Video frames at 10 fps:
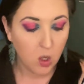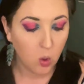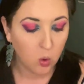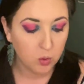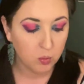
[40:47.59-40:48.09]

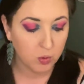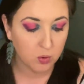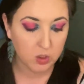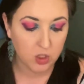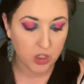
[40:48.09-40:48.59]
Old
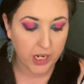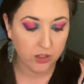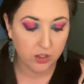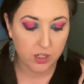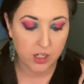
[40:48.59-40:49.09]
wounds and
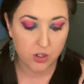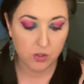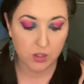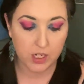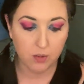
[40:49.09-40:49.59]
childhood
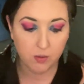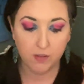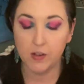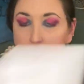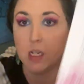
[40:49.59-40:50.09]
issues need
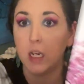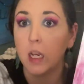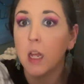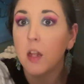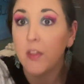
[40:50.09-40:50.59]
revisiting.
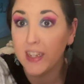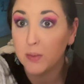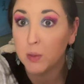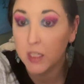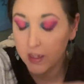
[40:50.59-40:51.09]
That's
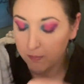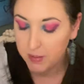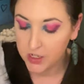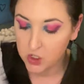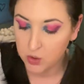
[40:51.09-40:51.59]
what they've
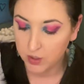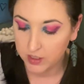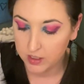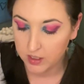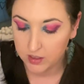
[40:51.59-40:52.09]
been
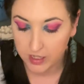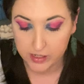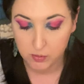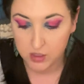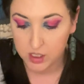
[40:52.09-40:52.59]
doing. That
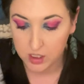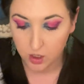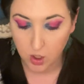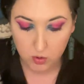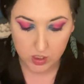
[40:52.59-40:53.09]
that's what this
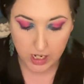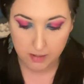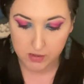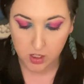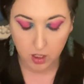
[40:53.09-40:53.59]
alone
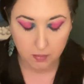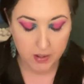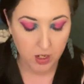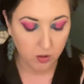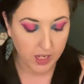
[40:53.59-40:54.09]
time is all
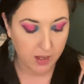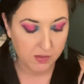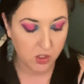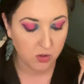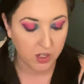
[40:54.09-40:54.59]
about.
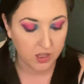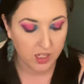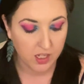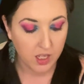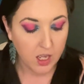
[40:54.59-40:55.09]
Chemistry,
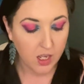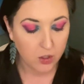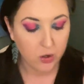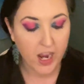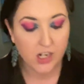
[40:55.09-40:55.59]
the
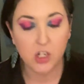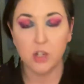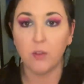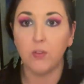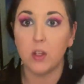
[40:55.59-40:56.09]
attraction
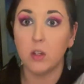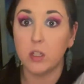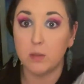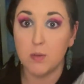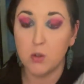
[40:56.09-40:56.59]
you feel
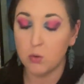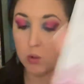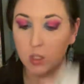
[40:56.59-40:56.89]
is mutual.